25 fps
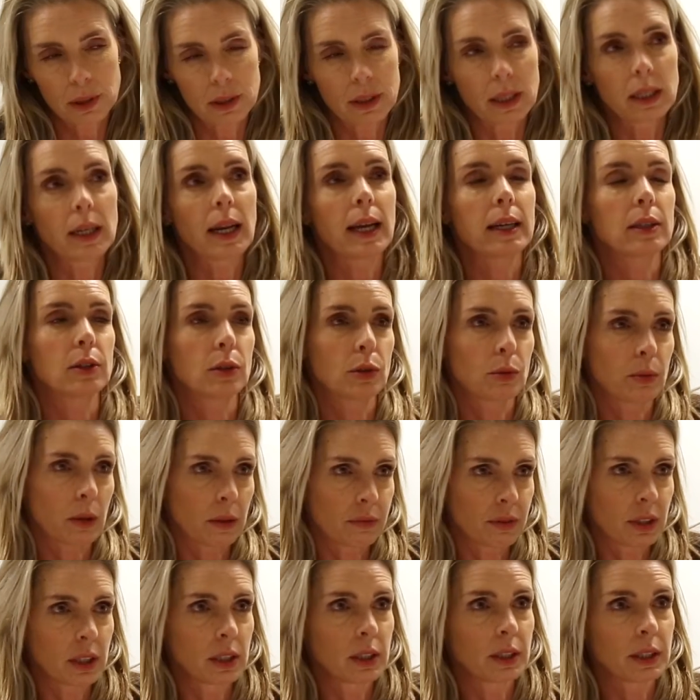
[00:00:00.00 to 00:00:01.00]
but then, like, the
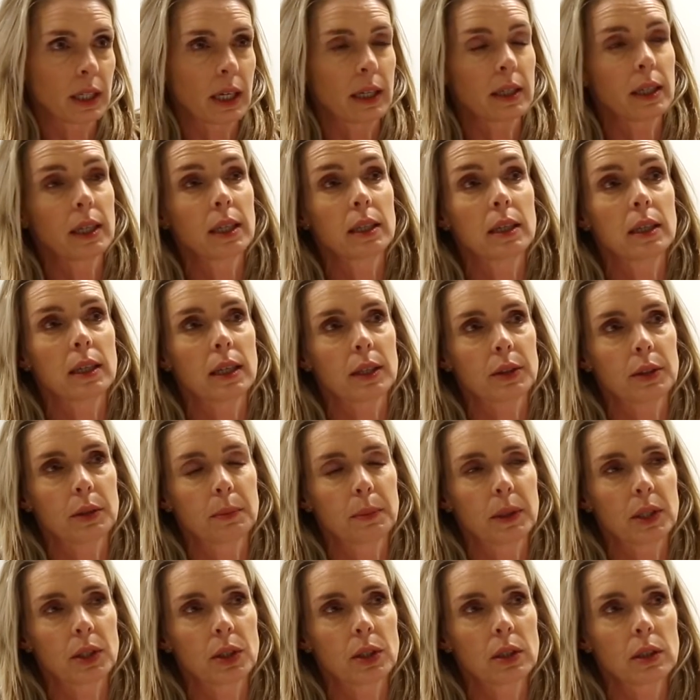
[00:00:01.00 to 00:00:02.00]
graphic design in an
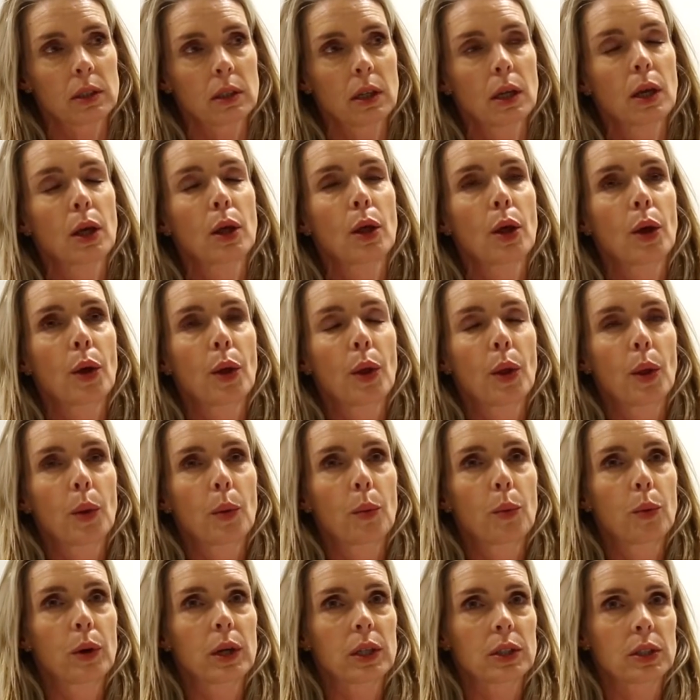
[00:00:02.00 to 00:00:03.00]
exhibition,
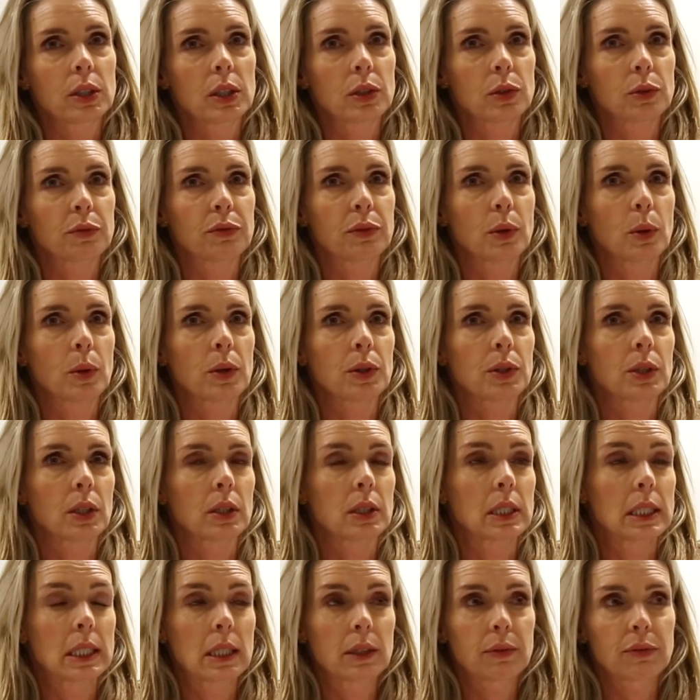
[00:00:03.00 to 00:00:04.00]
which is, of course,
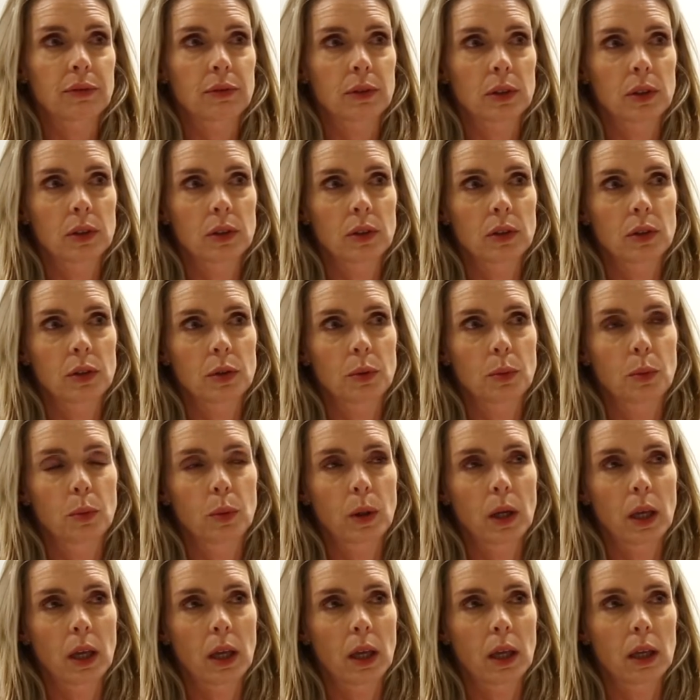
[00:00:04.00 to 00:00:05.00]
a different
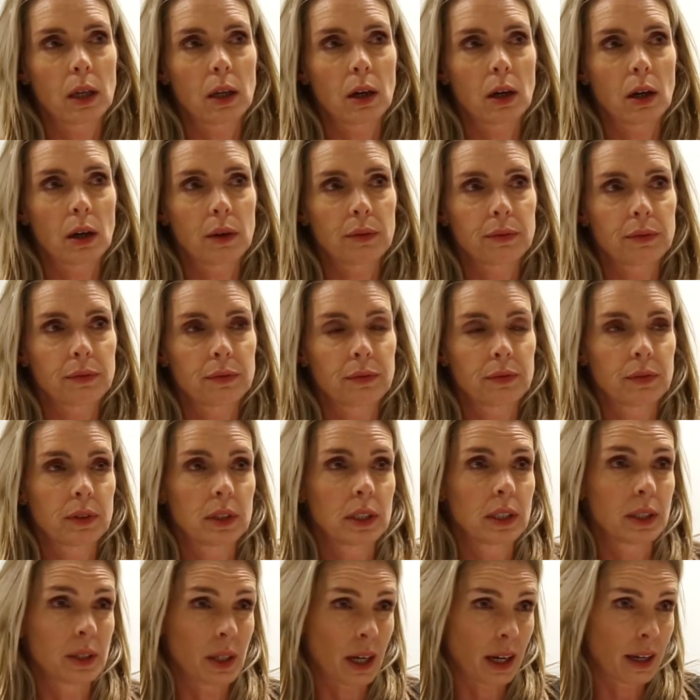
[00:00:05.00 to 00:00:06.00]
way of
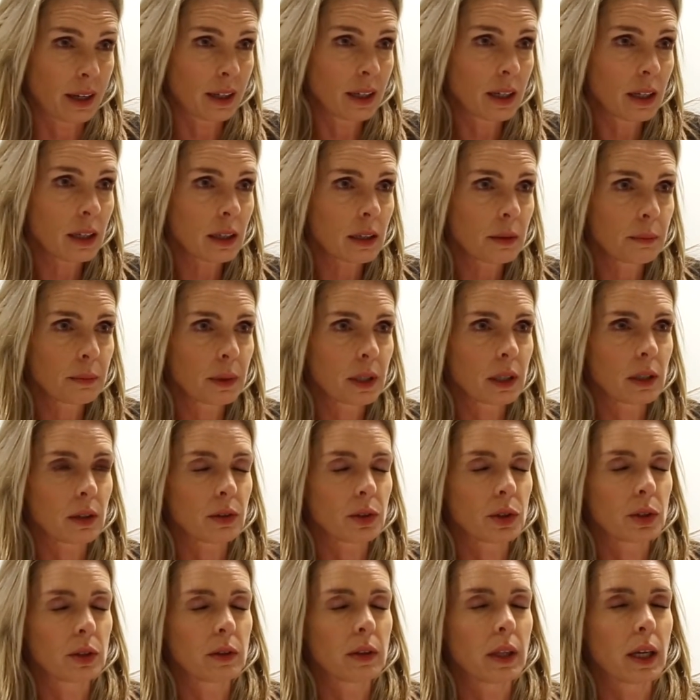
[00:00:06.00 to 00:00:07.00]
designing,
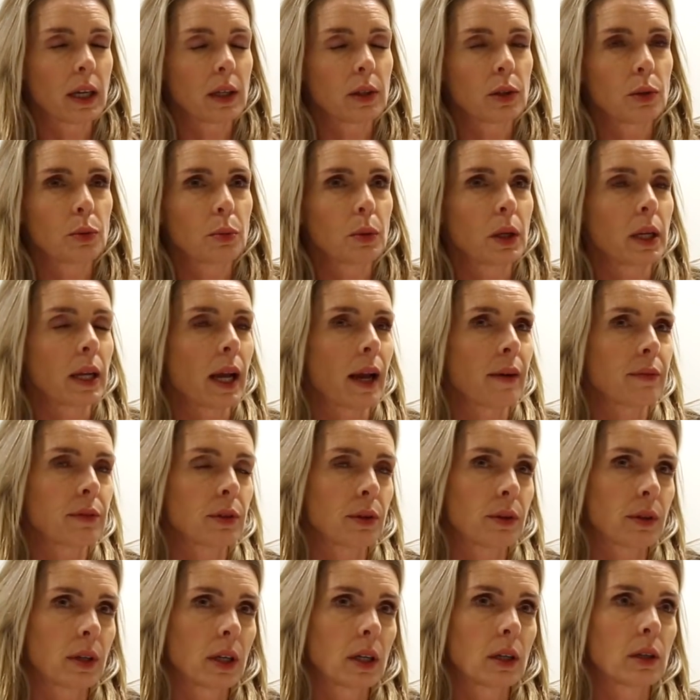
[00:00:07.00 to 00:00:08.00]
because then you really have
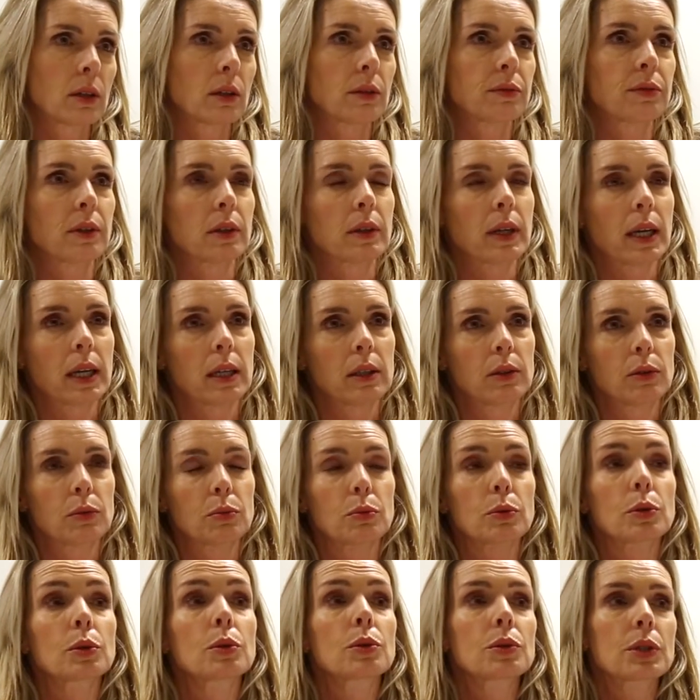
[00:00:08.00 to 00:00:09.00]
to think of, okay, the
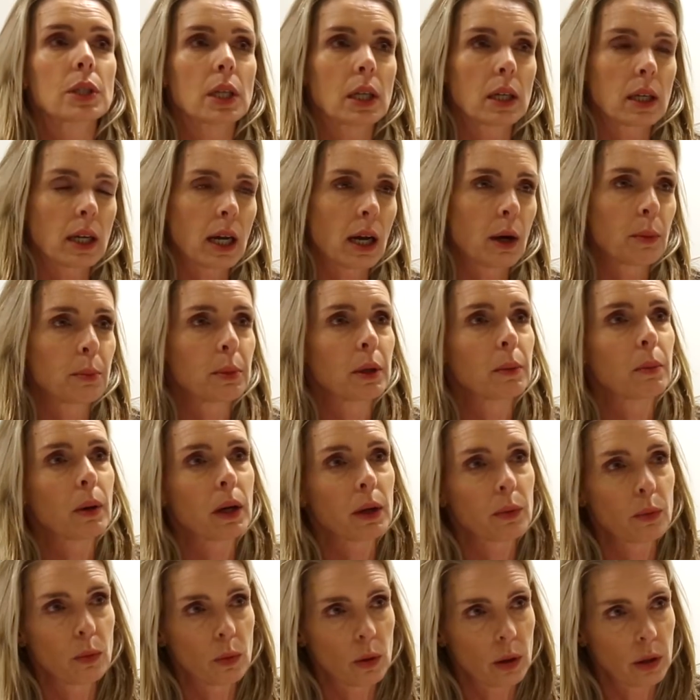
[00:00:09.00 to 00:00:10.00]
routing, how
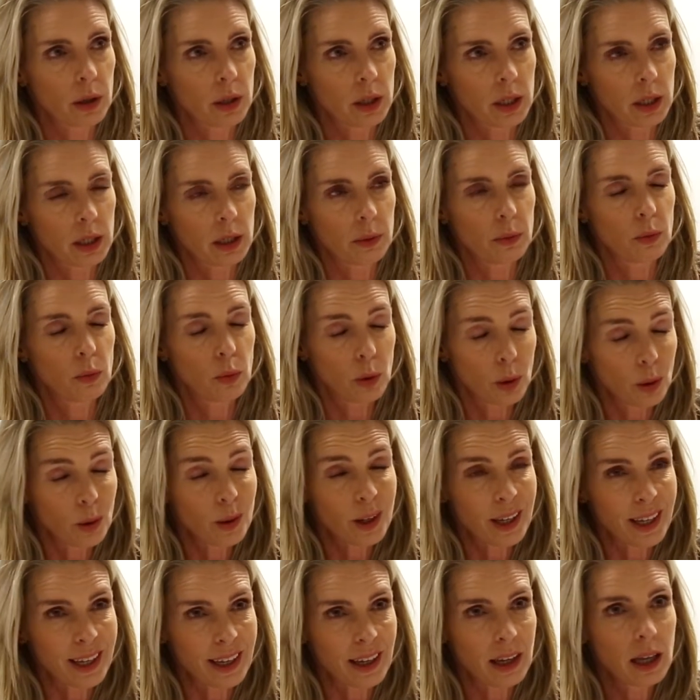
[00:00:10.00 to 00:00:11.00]
people are
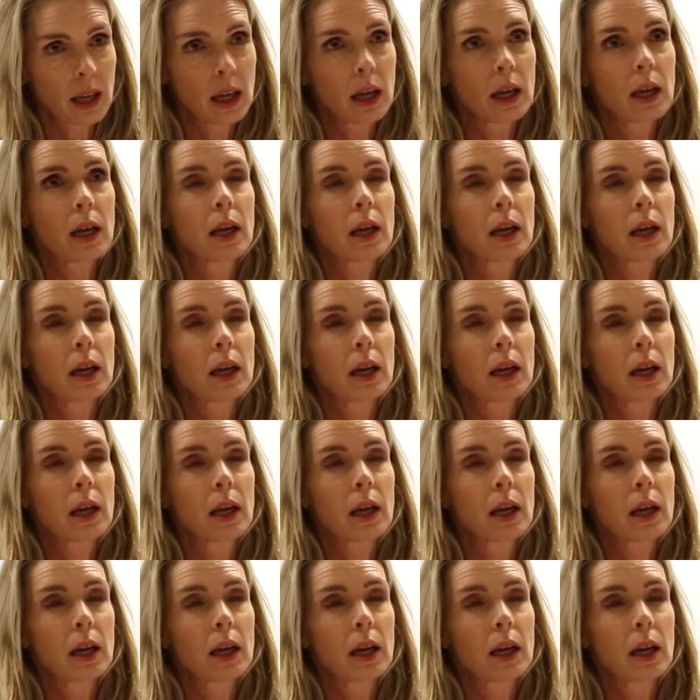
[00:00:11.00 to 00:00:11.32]
walking,